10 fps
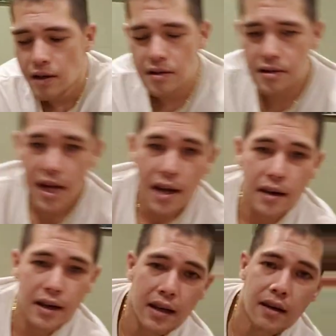
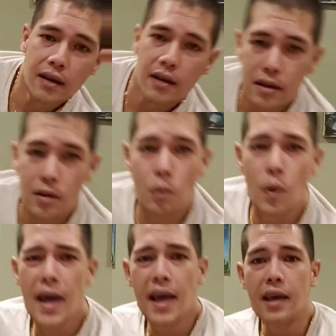standing in the
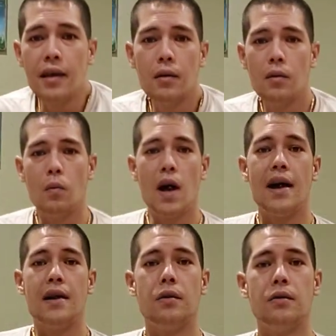way
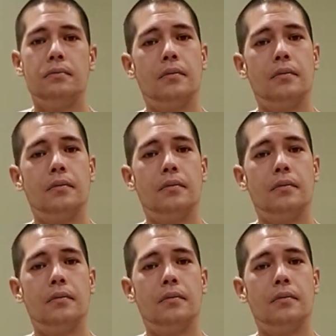while